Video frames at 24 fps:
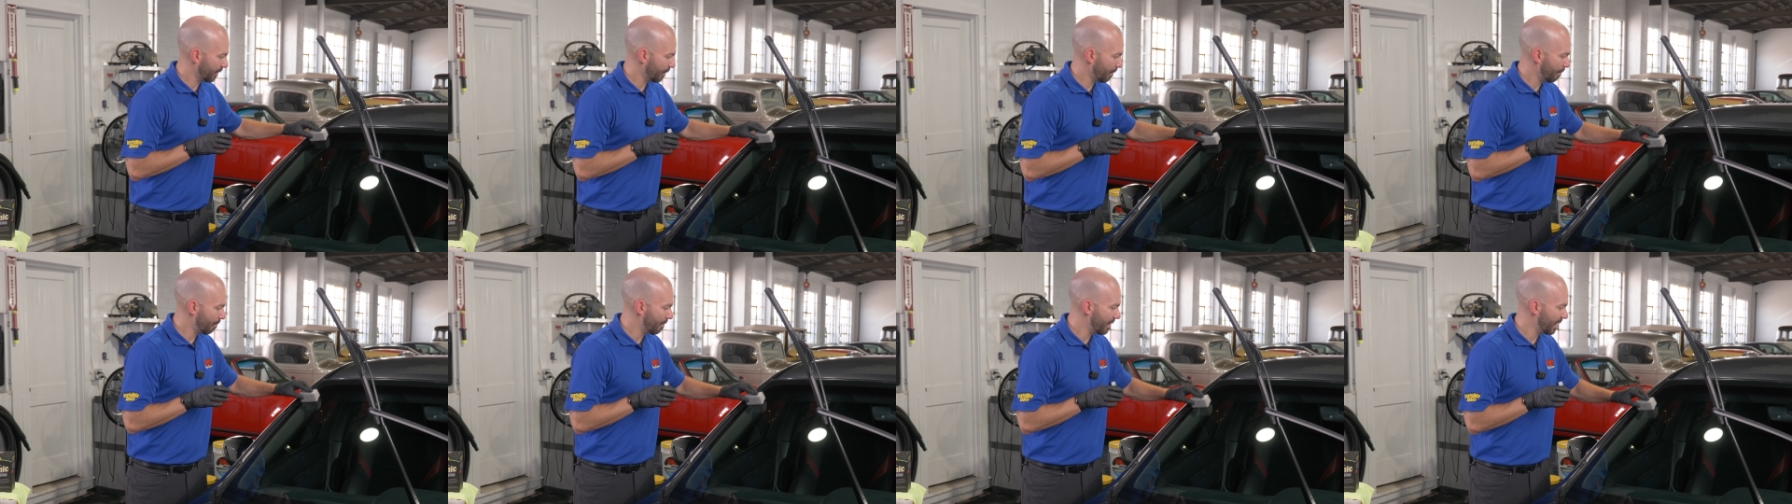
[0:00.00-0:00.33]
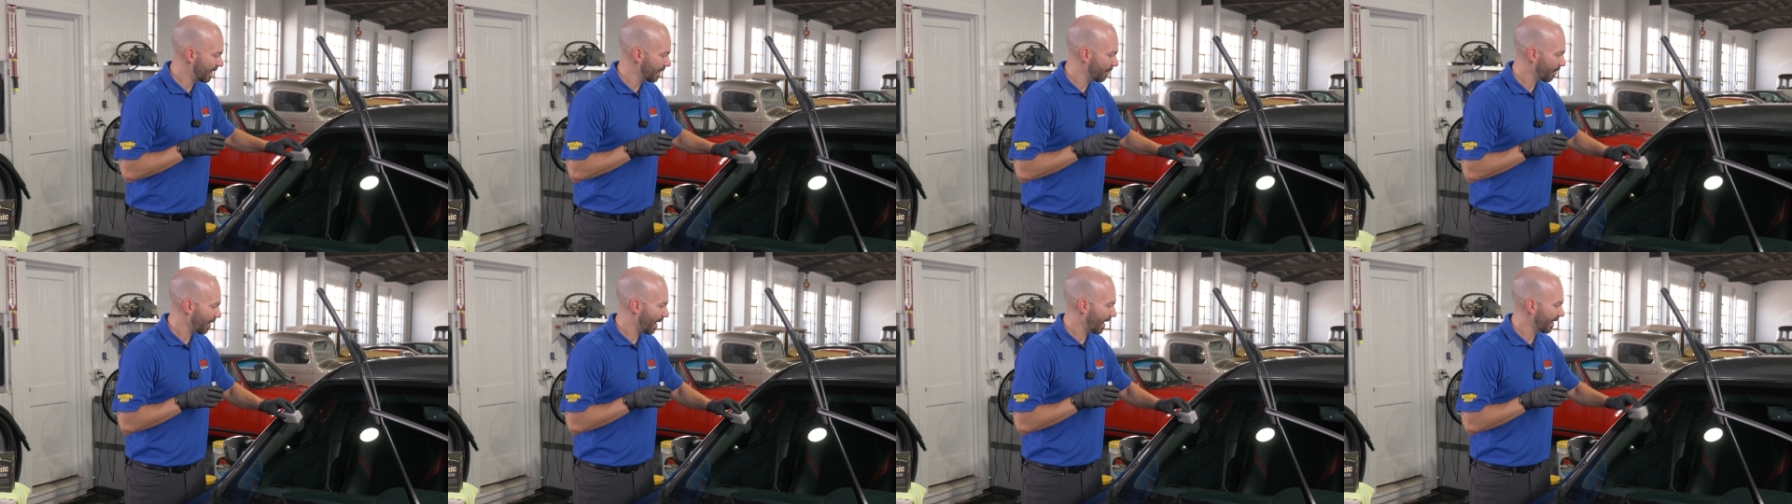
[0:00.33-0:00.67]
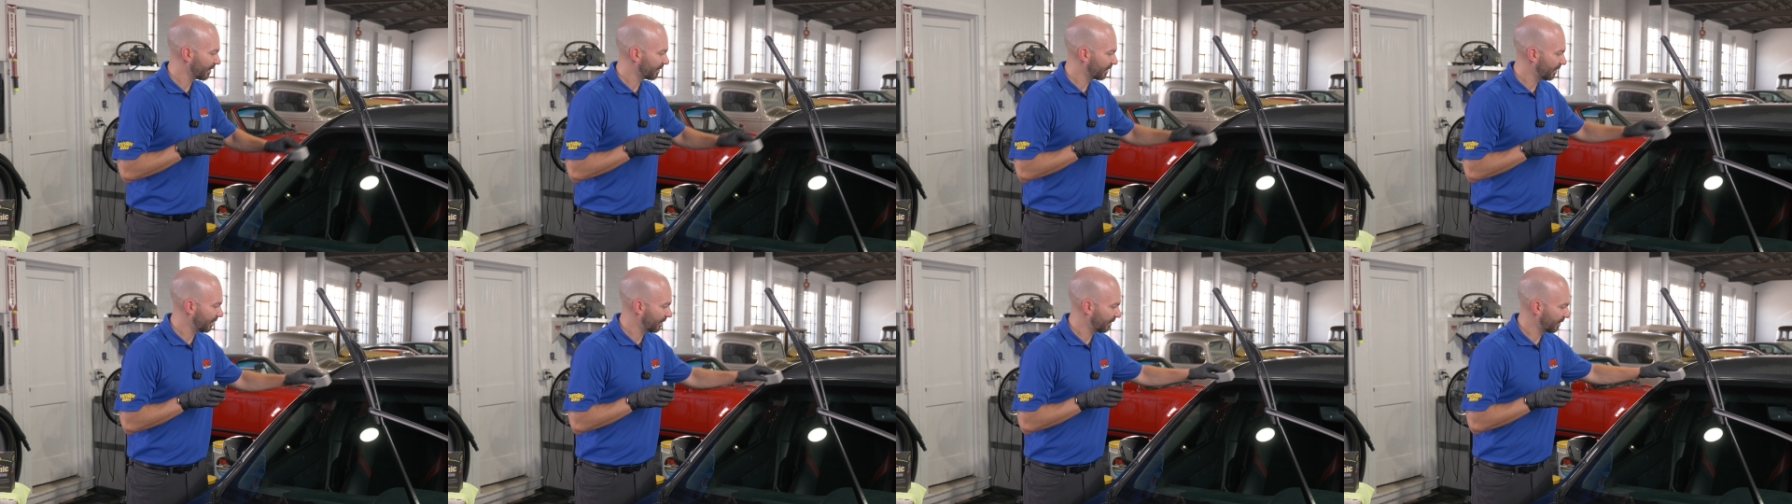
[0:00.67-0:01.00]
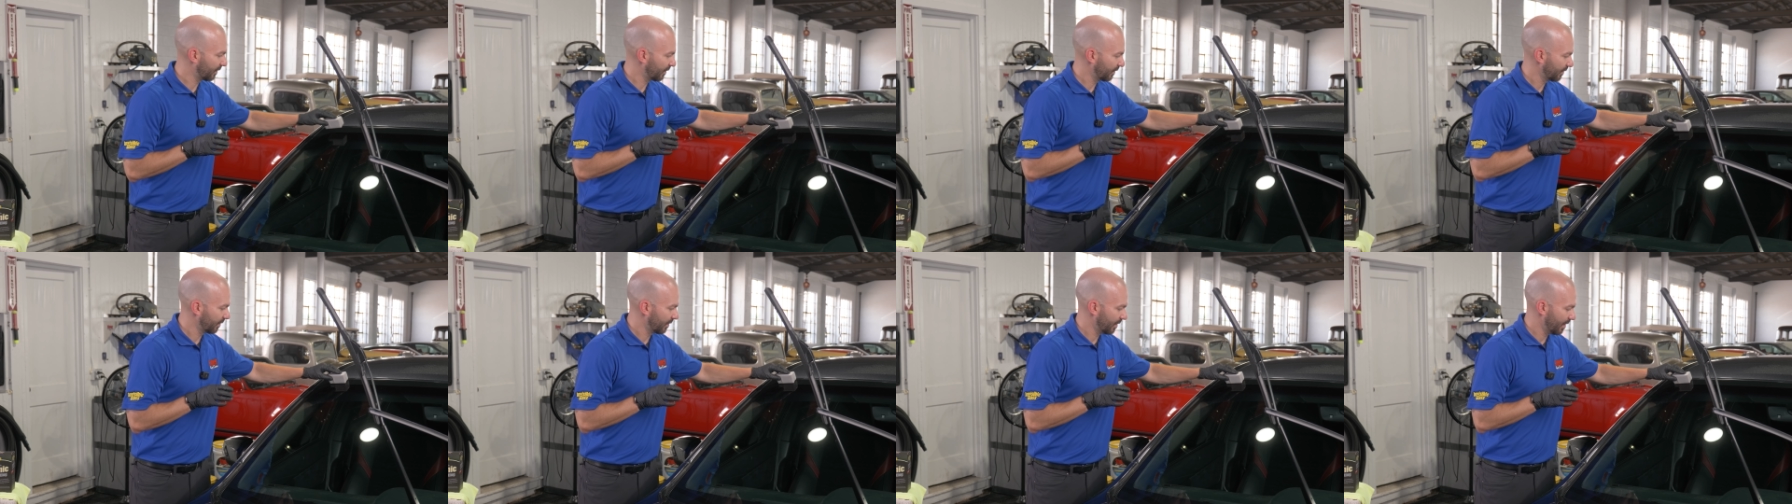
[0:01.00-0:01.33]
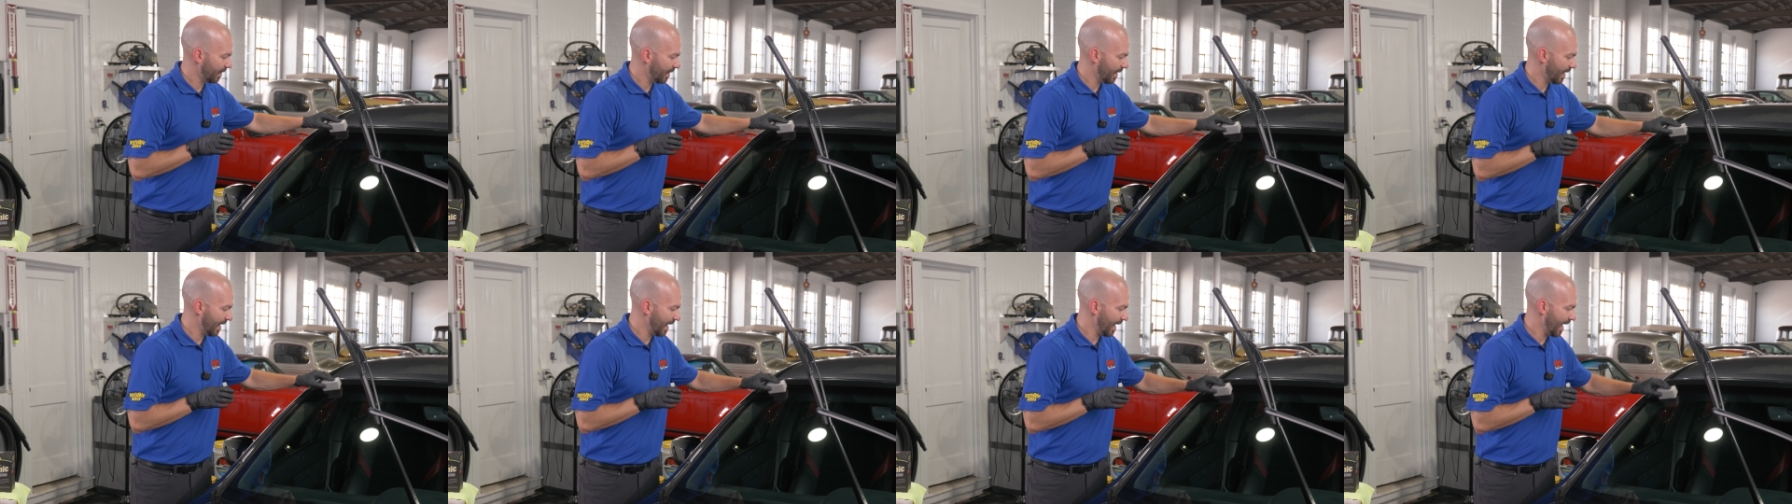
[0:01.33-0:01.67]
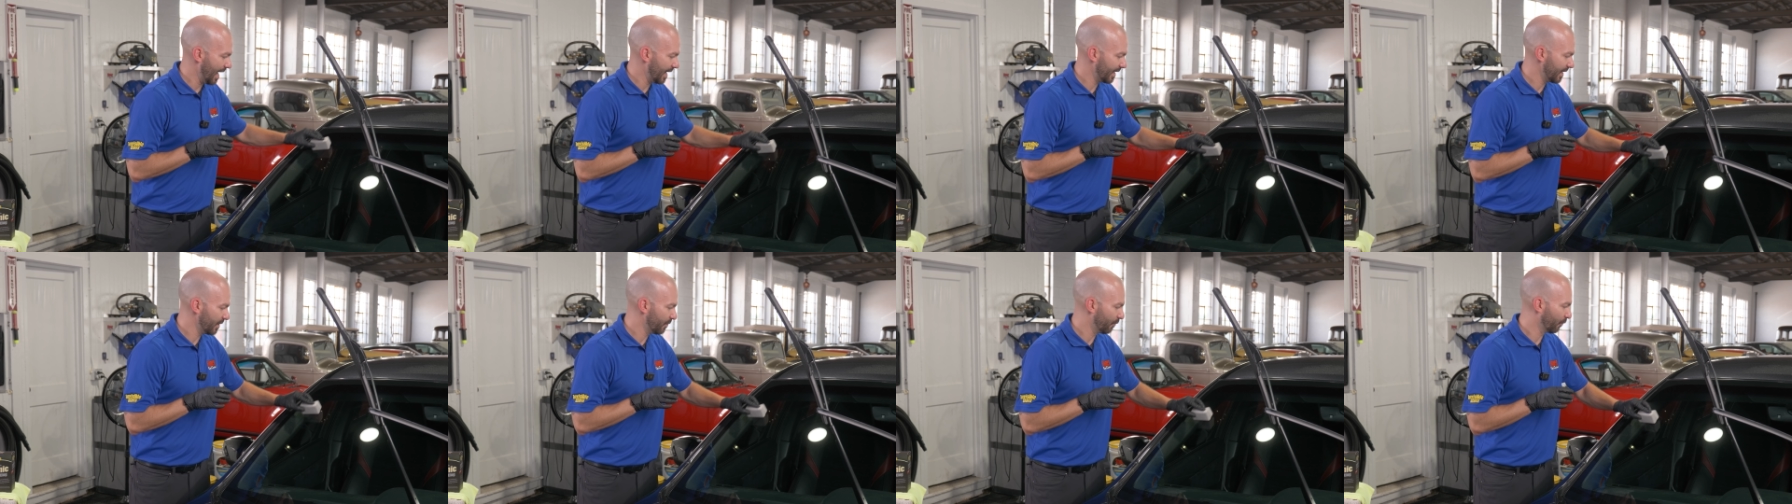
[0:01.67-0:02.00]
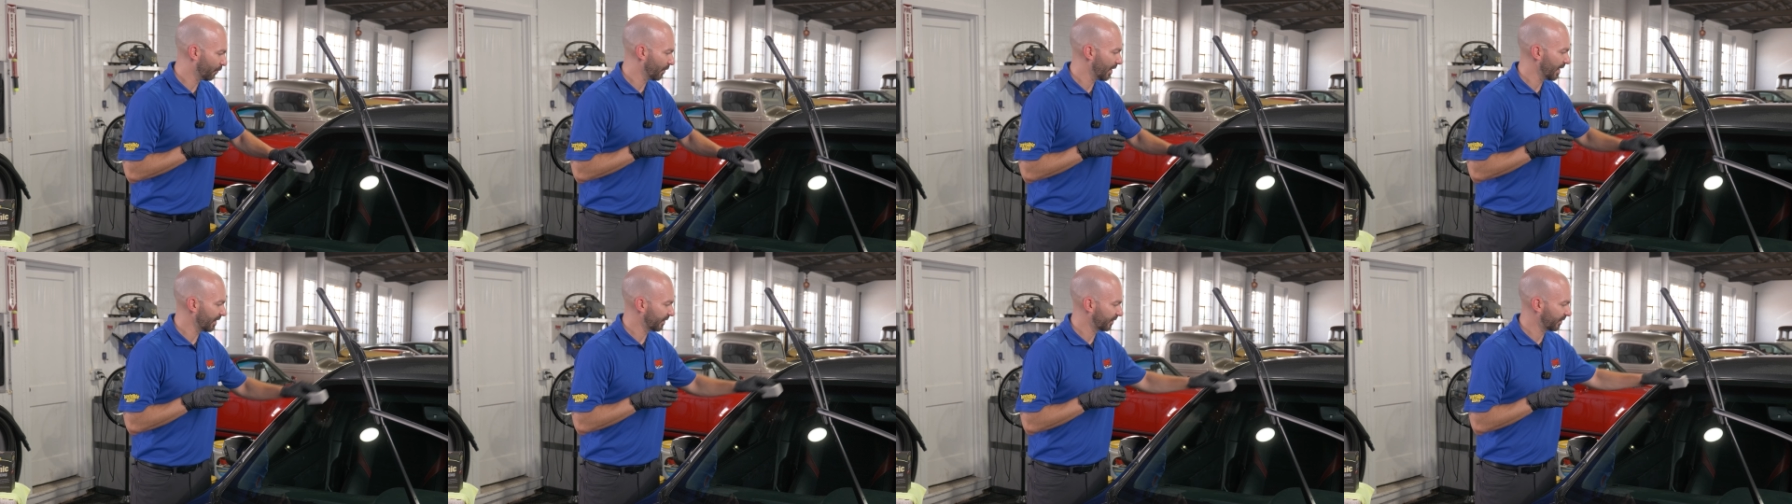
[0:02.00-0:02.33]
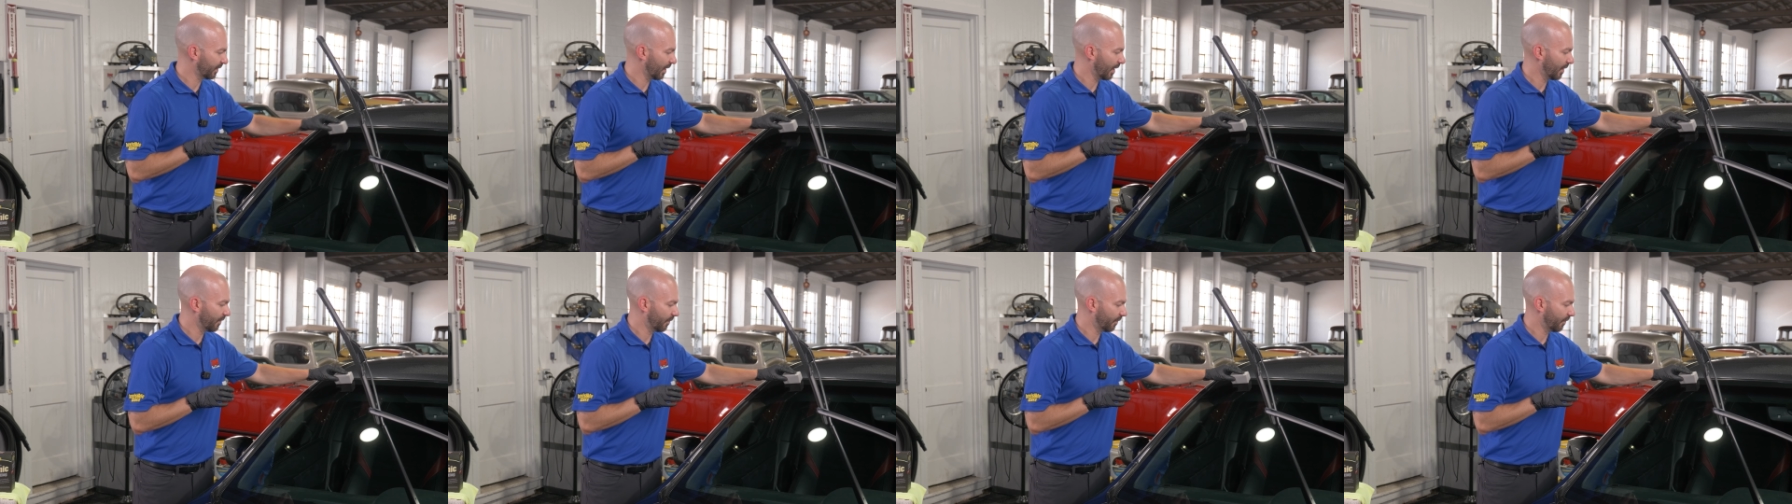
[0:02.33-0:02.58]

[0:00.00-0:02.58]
minimizes any risk